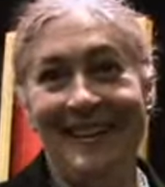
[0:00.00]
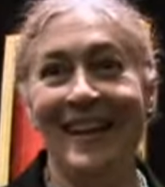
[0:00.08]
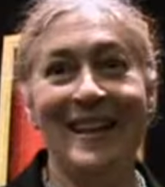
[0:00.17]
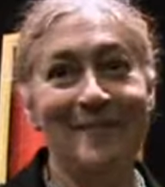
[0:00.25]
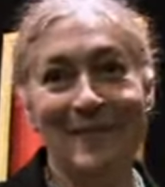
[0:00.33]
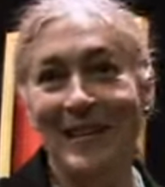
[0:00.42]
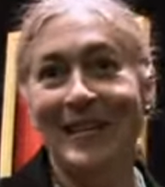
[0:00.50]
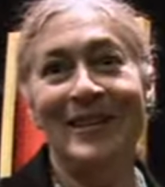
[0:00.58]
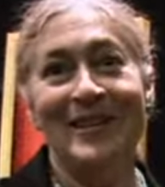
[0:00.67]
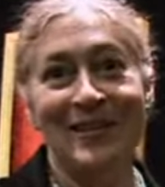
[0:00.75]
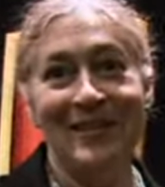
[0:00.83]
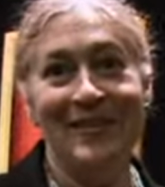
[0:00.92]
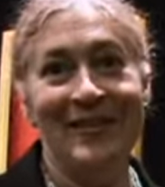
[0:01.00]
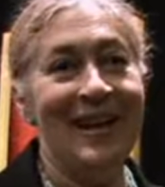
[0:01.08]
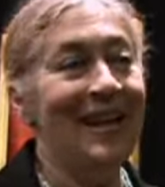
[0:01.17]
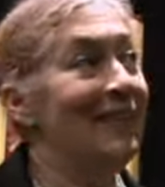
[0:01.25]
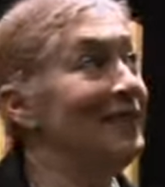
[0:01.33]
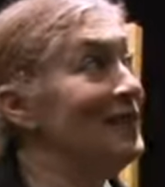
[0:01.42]
anybody knew,
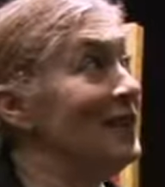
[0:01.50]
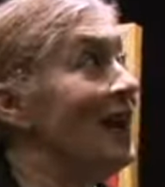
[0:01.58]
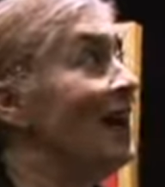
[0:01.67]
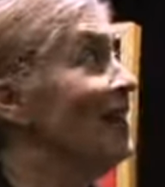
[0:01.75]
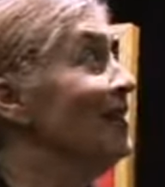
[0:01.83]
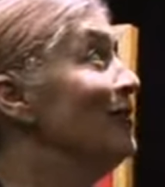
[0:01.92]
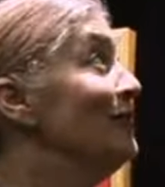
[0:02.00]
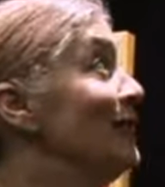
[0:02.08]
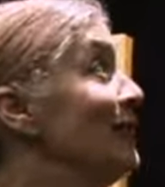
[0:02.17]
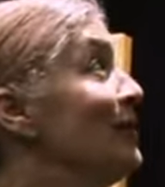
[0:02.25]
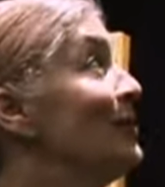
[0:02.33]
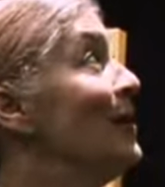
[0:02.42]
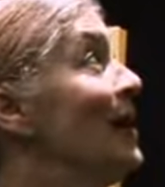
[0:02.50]
and it was all over, and it was